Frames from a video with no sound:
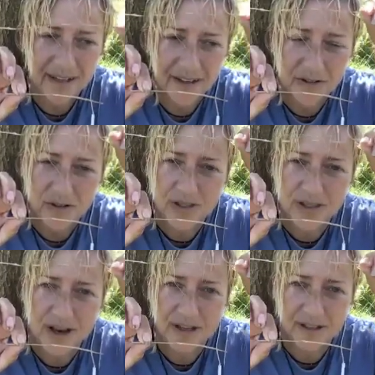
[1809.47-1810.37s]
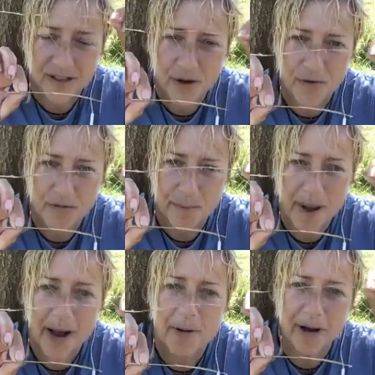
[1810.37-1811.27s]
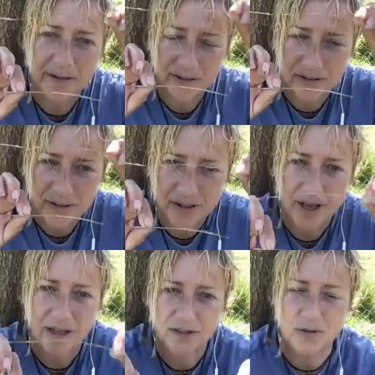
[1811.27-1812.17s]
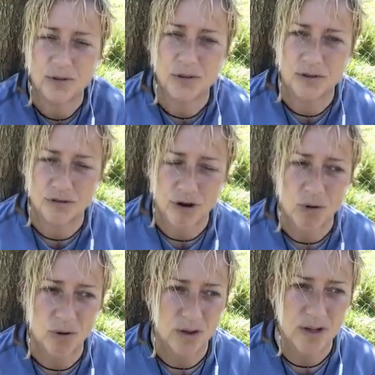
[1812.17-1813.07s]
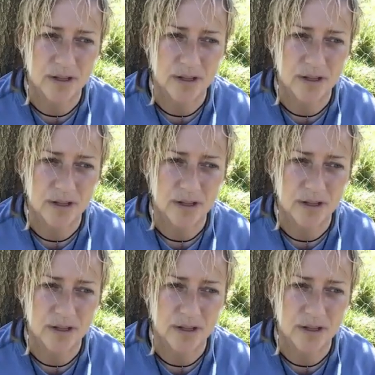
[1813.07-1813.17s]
those desires to overpower, those desires to control,